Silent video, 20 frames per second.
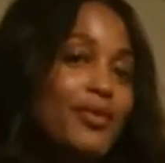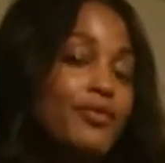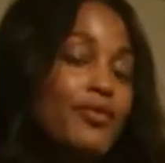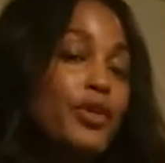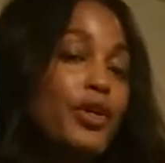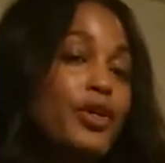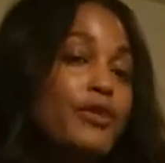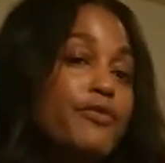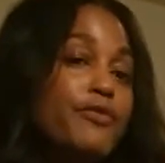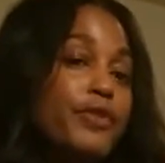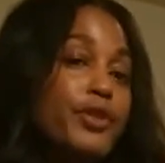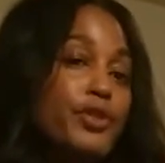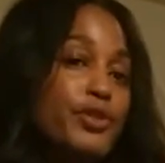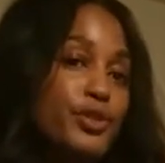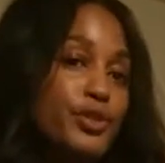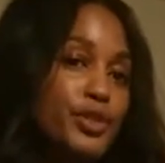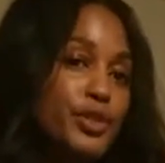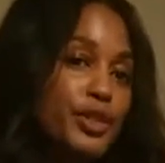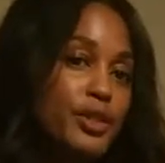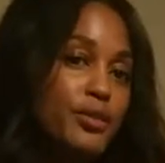for her
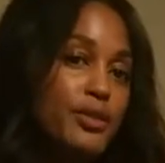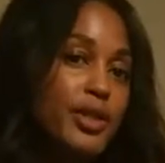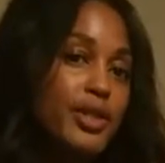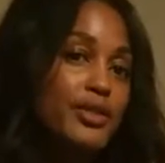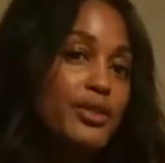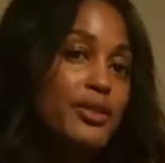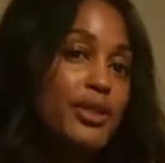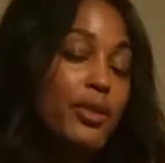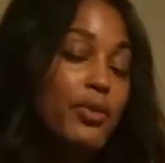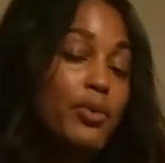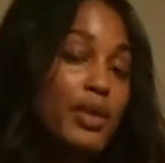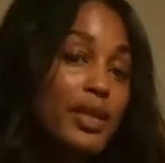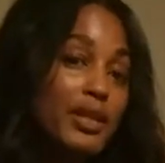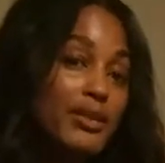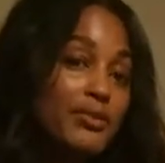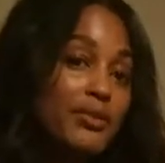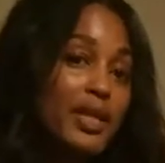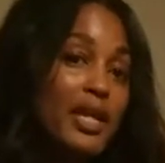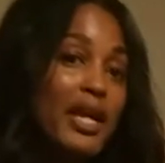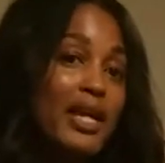future generation that will
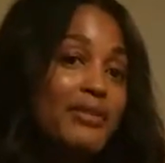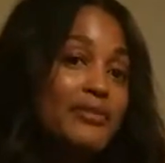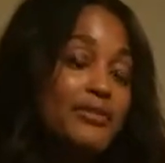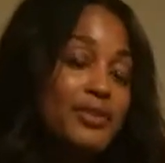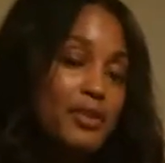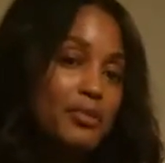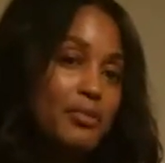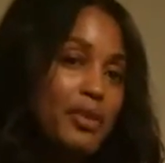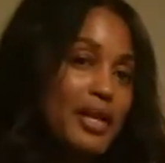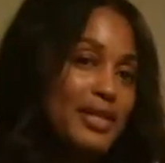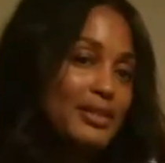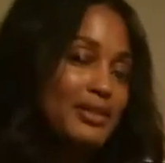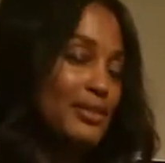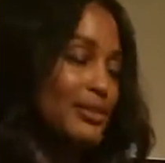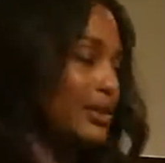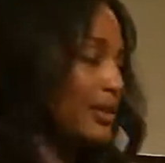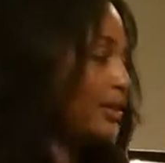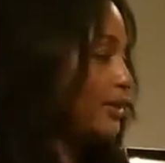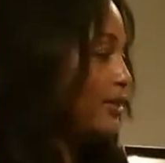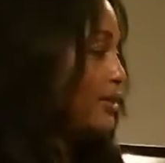give life to my
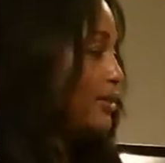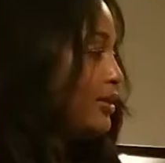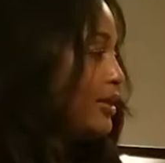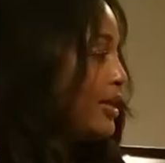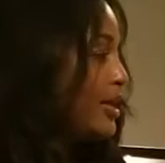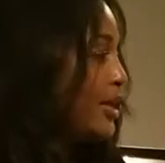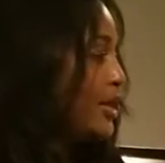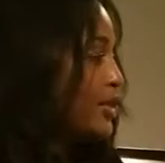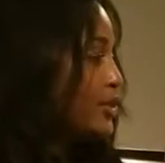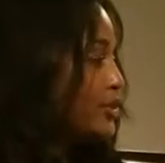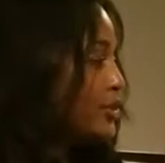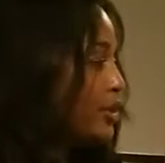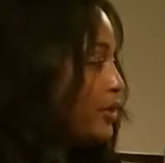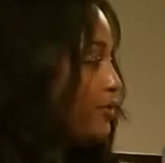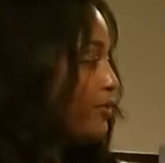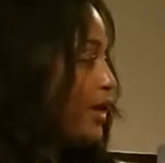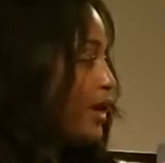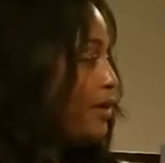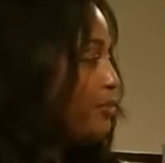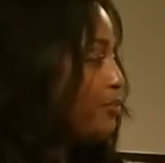seed. So
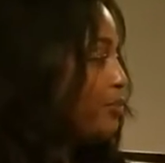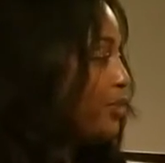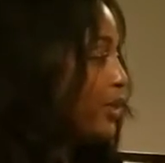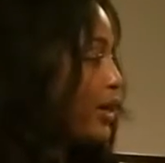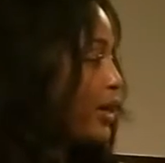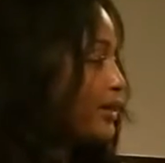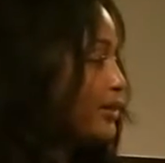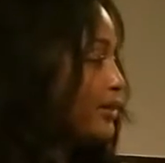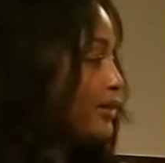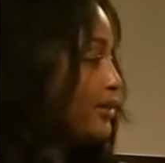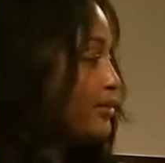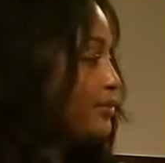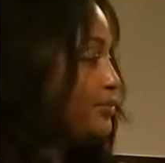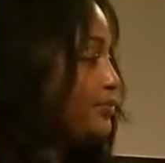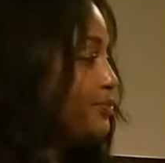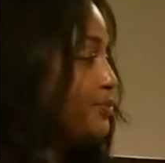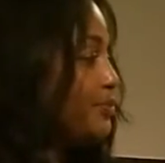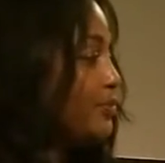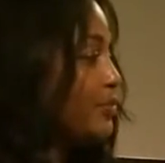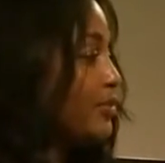if I'm pregnant
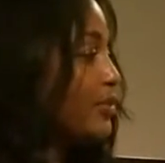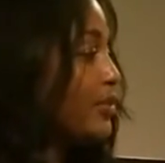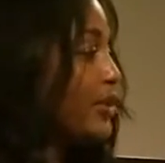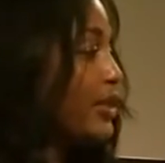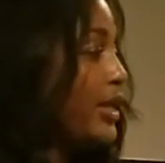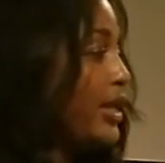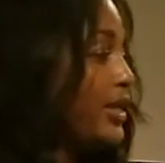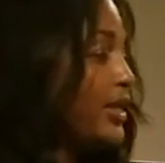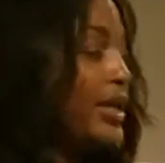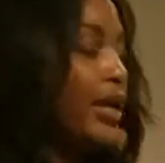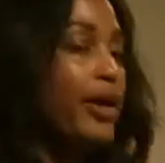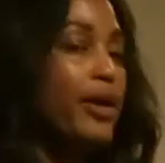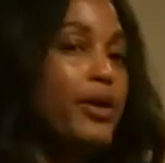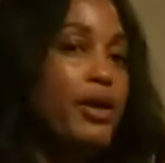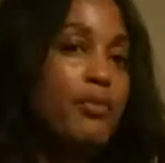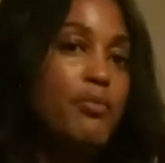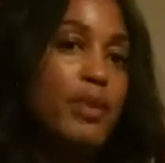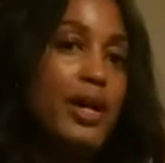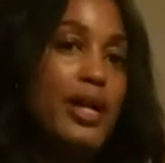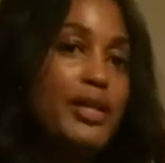and
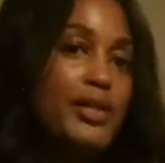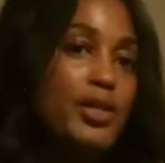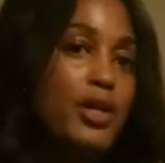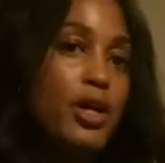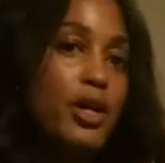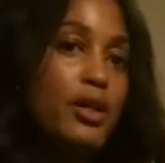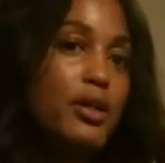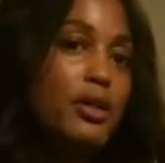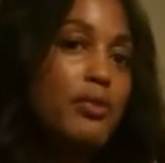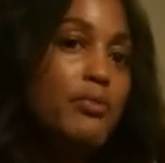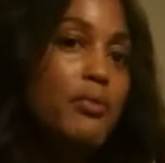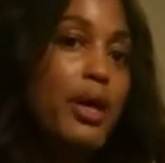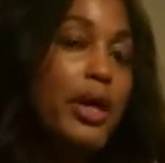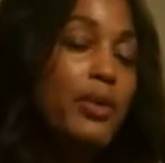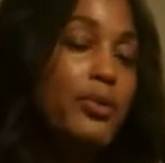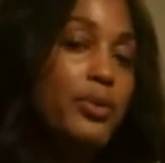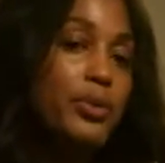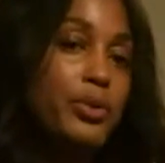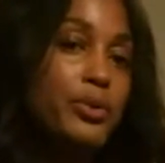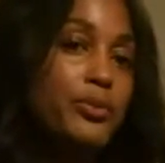carrying my daughter in
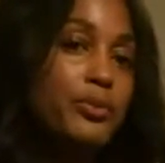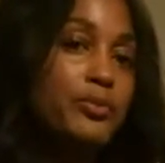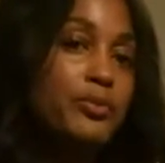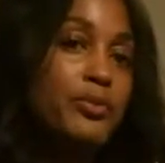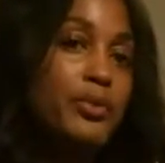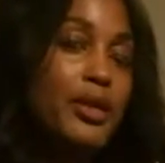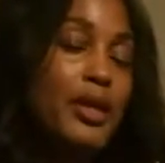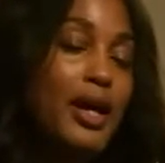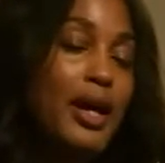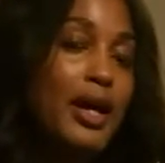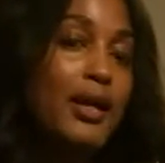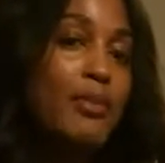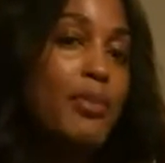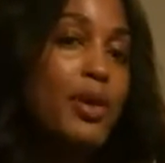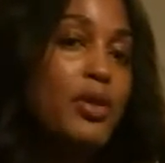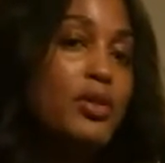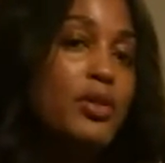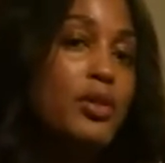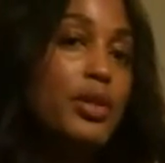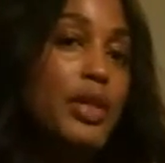my womb, I am
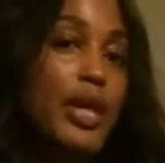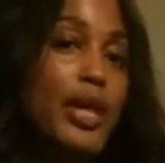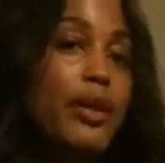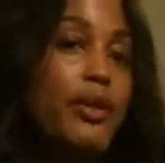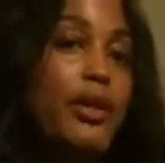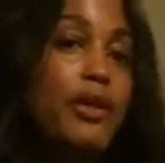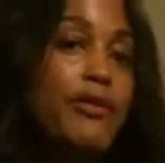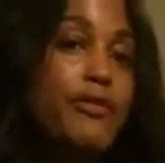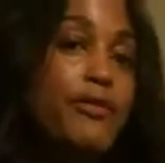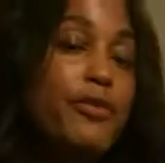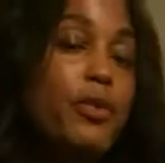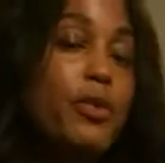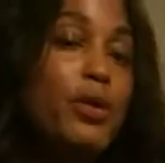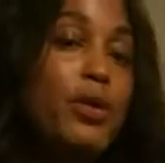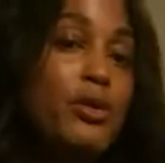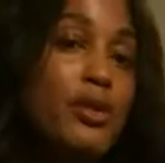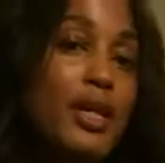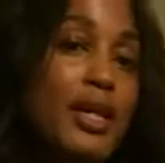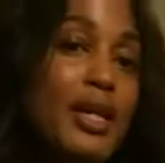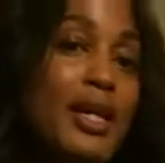also carrying
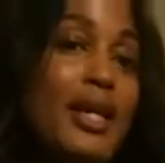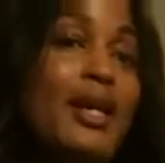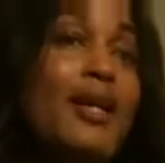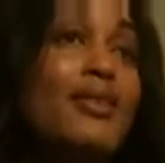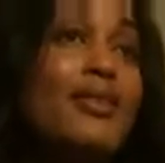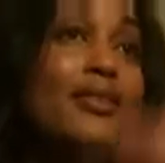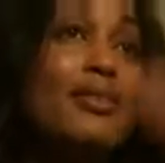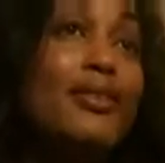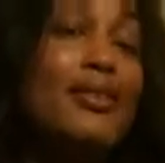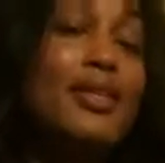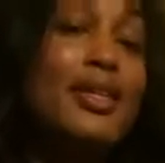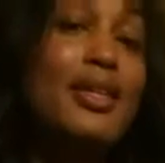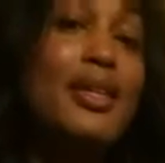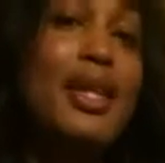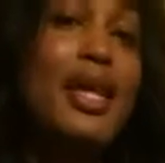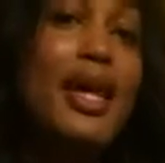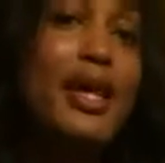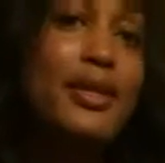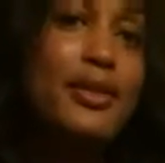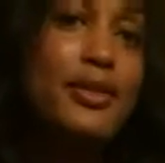forth the
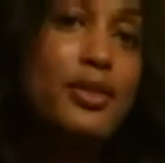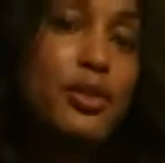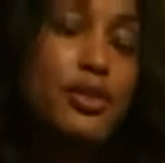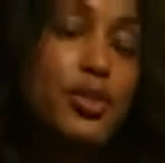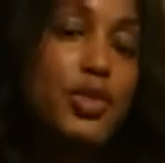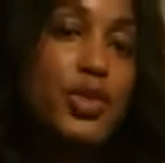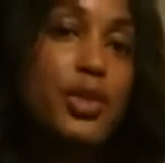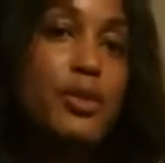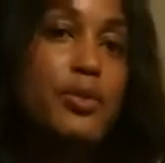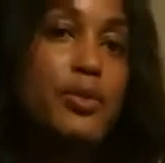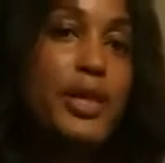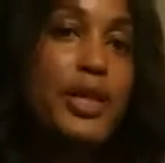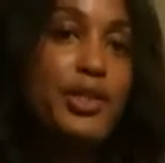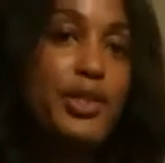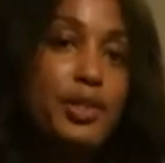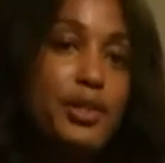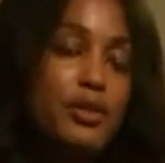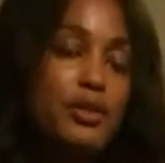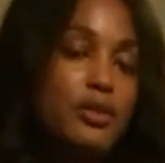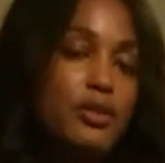next
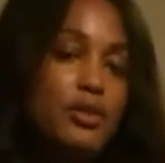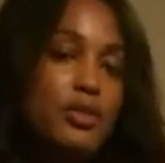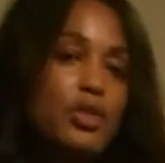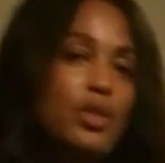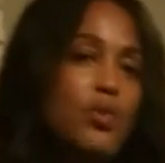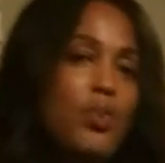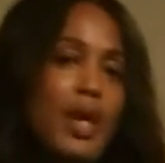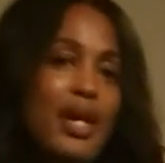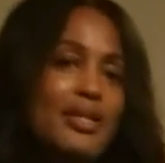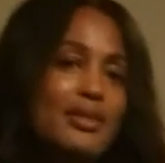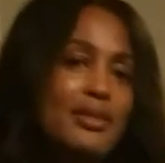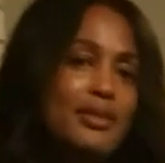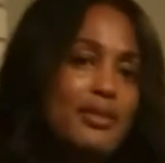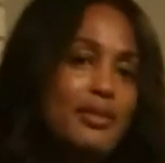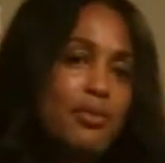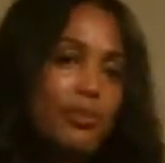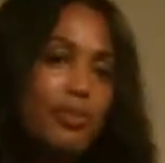generation. So why is this